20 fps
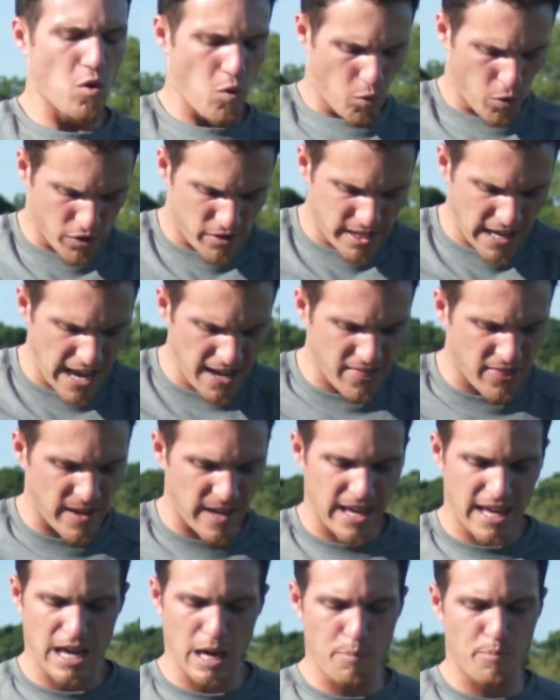we'll take the
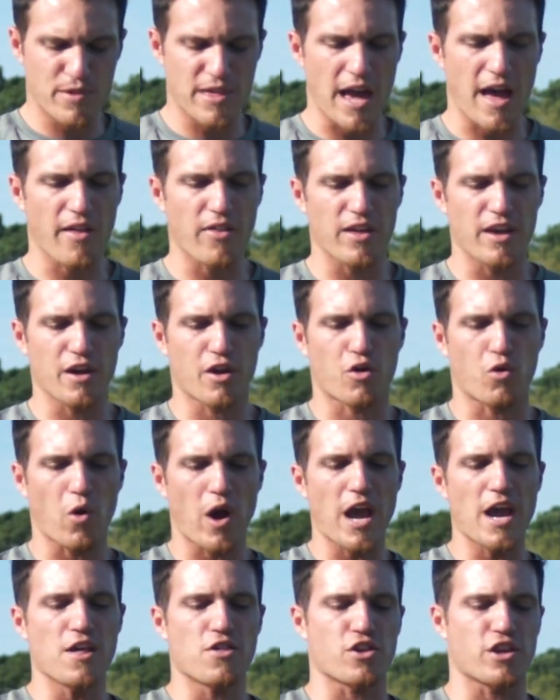hips out of the
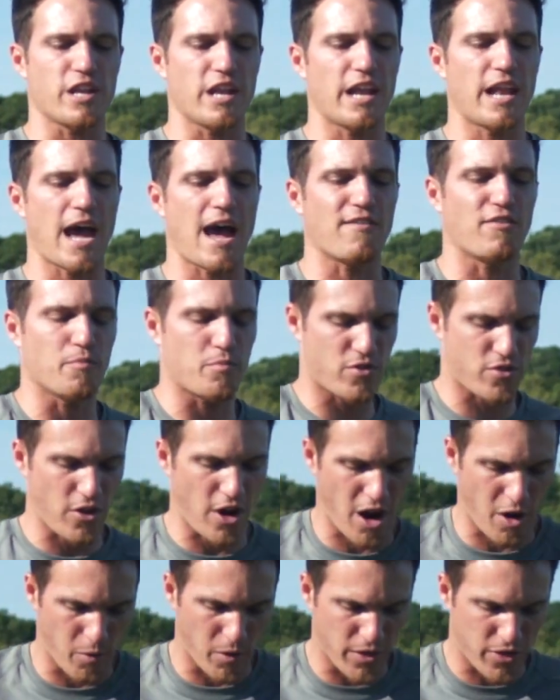equation and have them
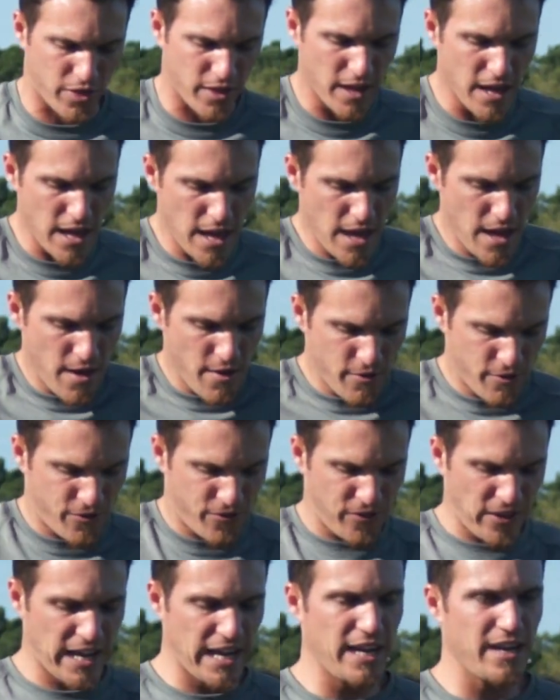start with
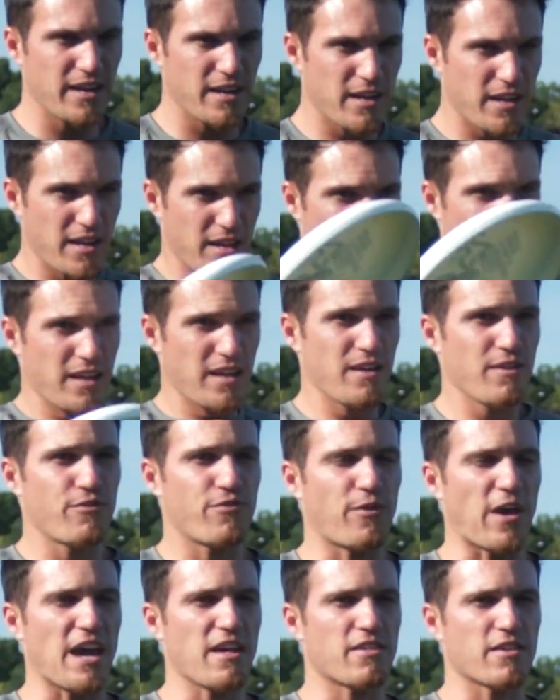feet
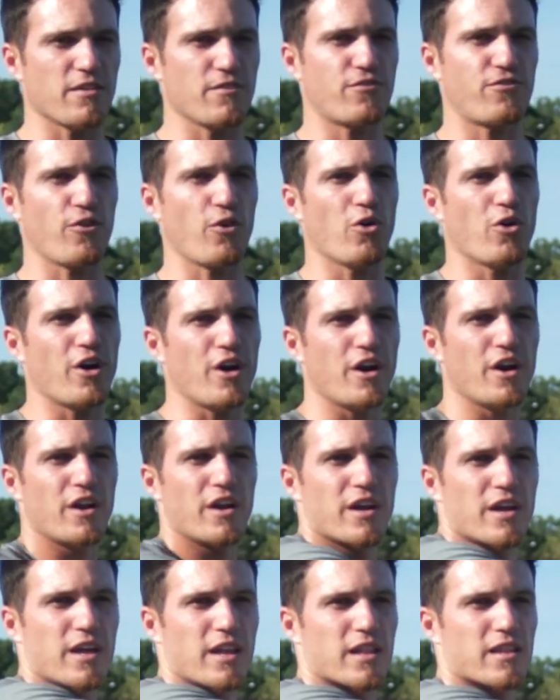facing forward,
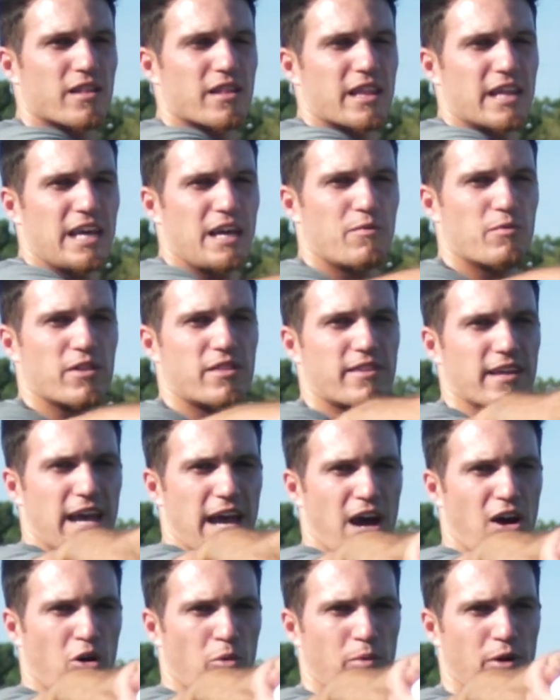lead with the
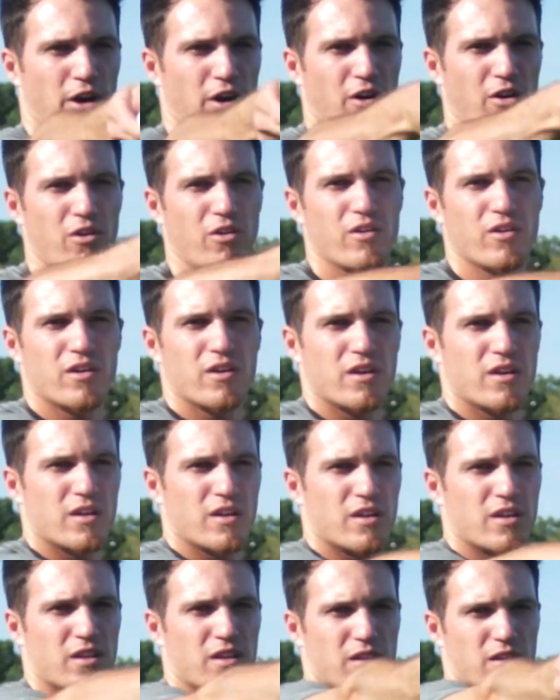elbow,
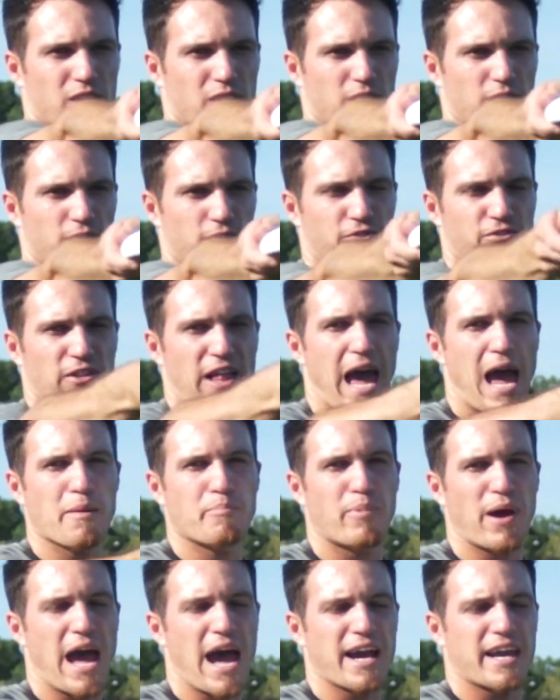flat
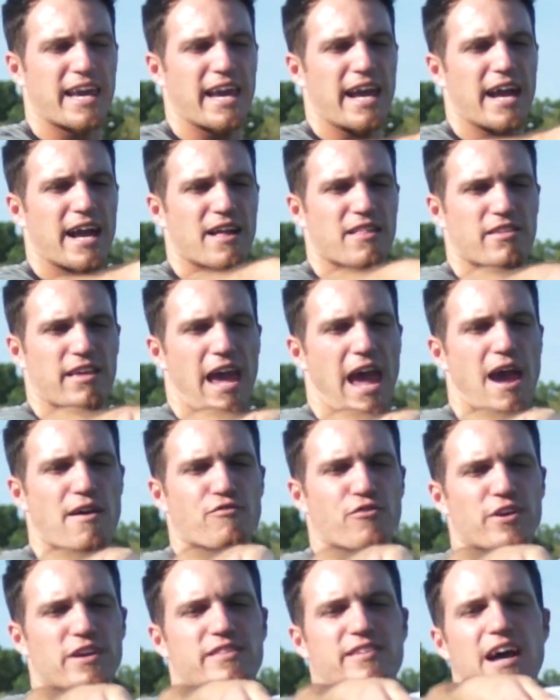backhands.
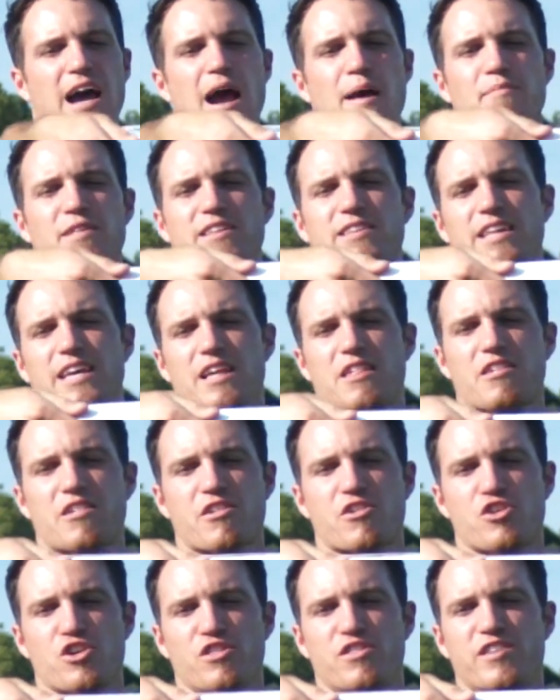Every time the disc
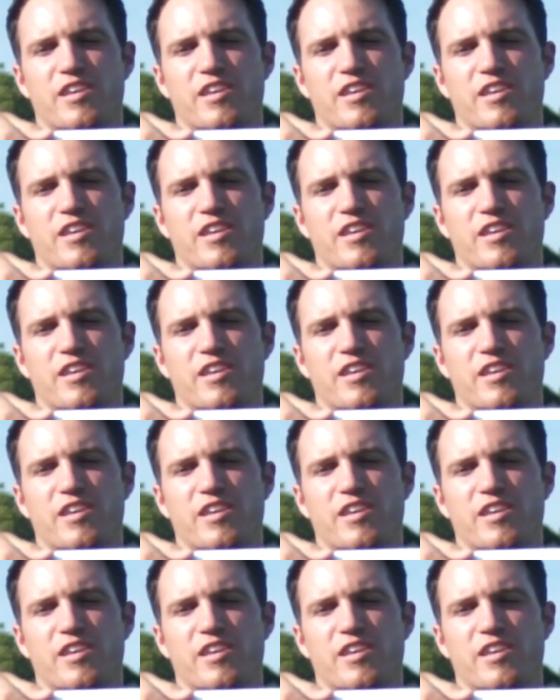should